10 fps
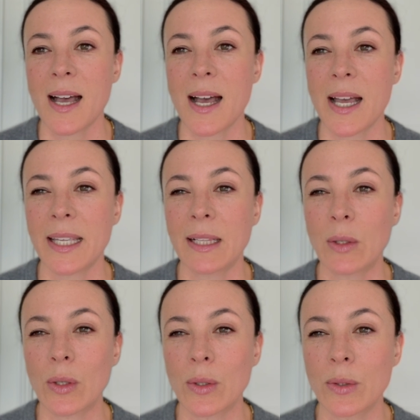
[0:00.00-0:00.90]
I
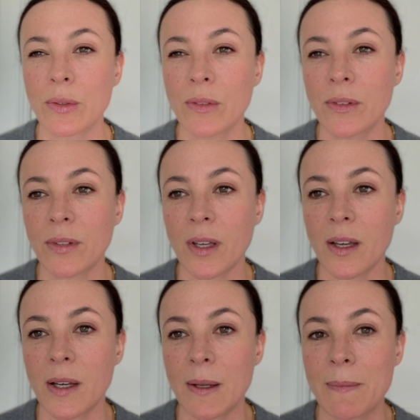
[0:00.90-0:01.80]
learned
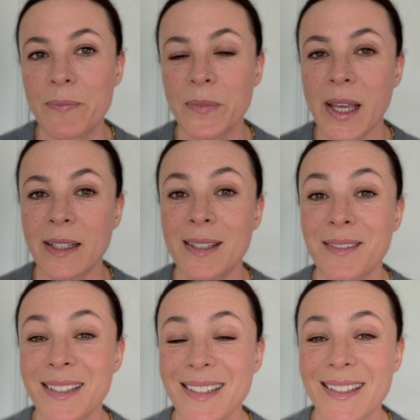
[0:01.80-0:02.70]

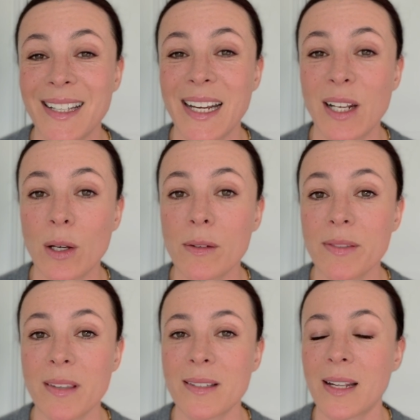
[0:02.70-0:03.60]
activities that I love,
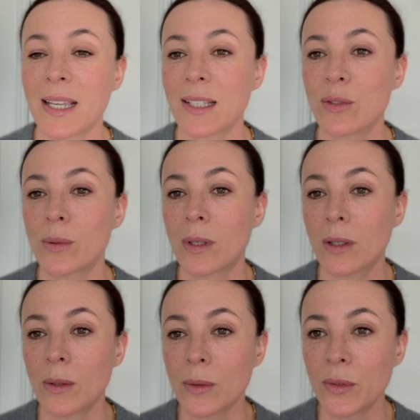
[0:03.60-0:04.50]
things that I can do
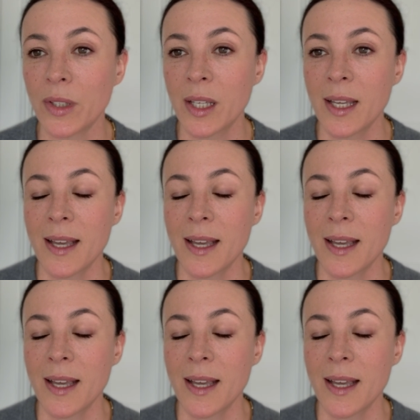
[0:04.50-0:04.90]
alone.